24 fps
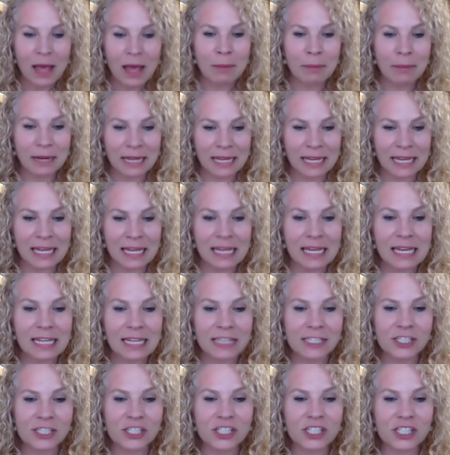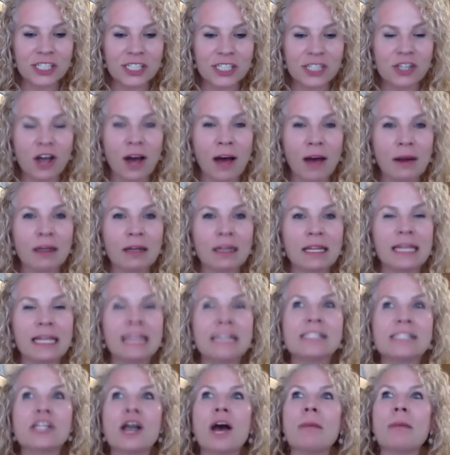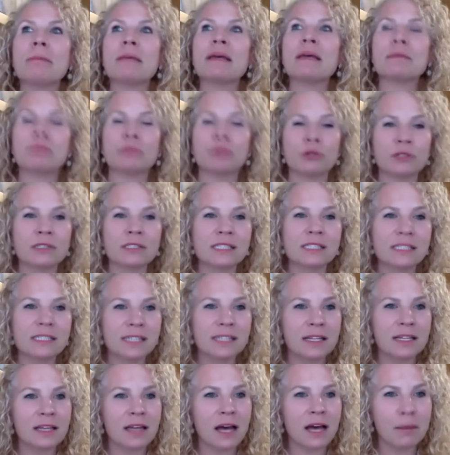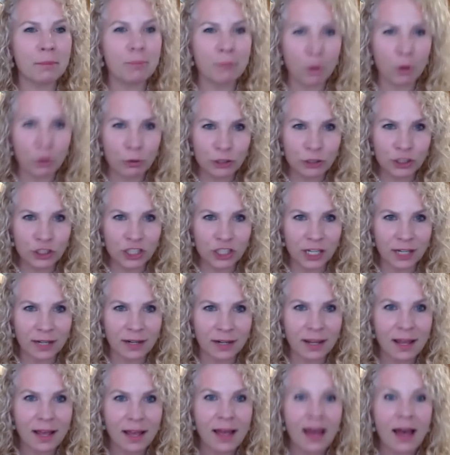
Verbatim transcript: but he is just not, he's not being pulled into the emotion